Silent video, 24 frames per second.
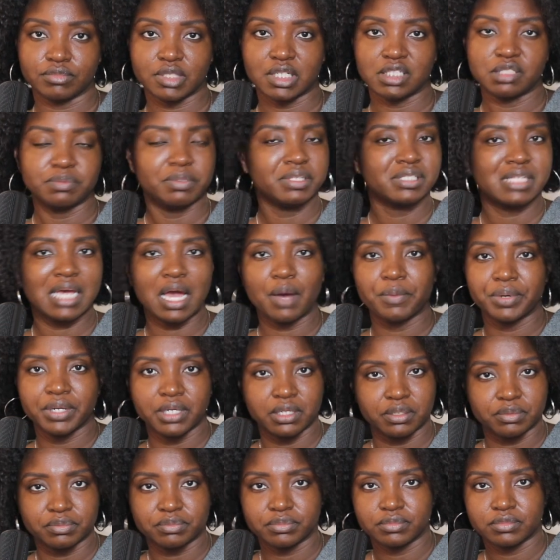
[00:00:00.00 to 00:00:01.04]
Spend time with
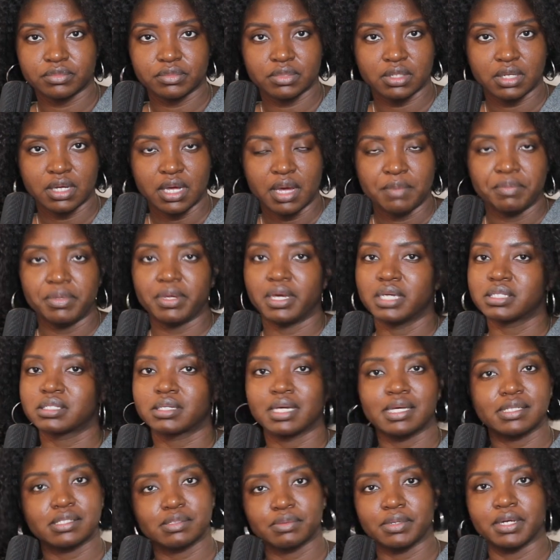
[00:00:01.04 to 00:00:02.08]
Him. Because
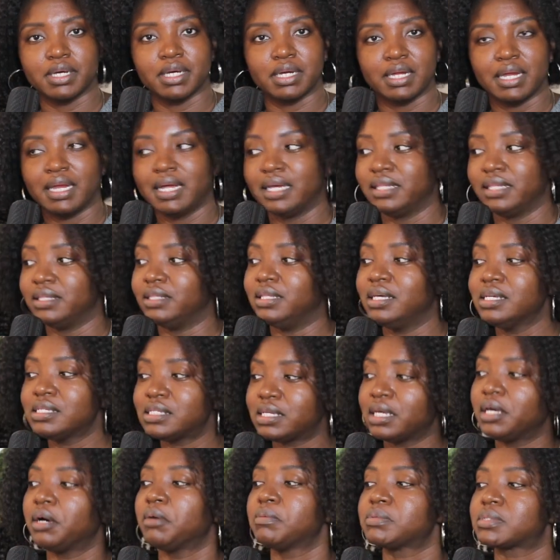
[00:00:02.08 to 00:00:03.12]
guess what? This
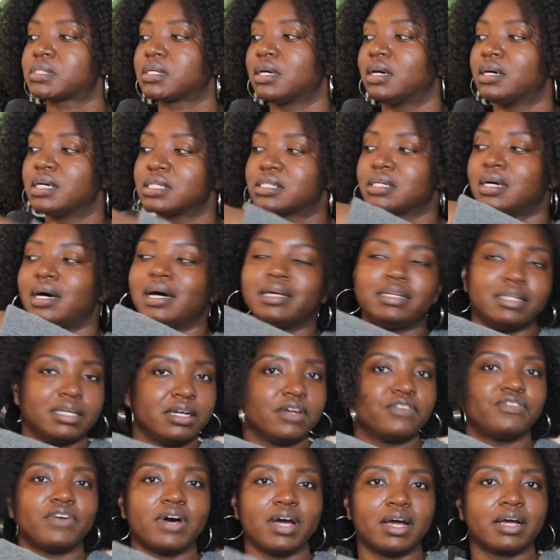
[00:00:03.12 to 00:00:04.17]
helps us
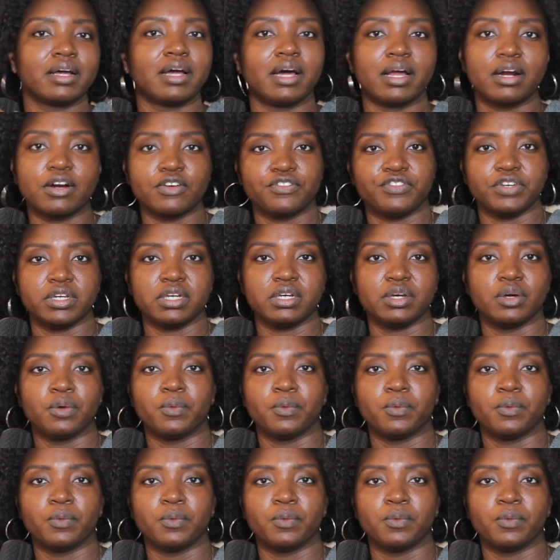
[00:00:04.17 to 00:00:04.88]
identify a counterfeit.